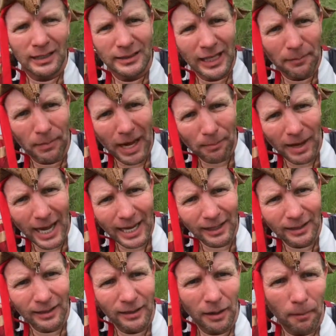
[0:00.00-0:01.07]
Say
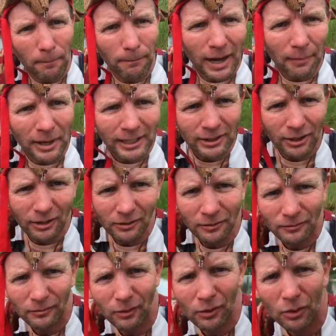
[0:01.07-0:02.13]
bye-bye. Bye-bye, turtle.
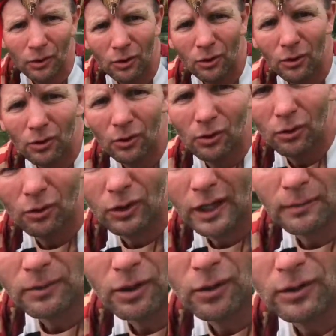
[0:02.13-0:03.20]

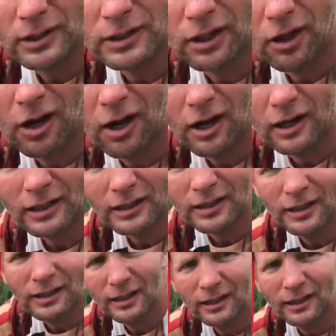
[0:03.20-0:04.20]
Let him go on this log.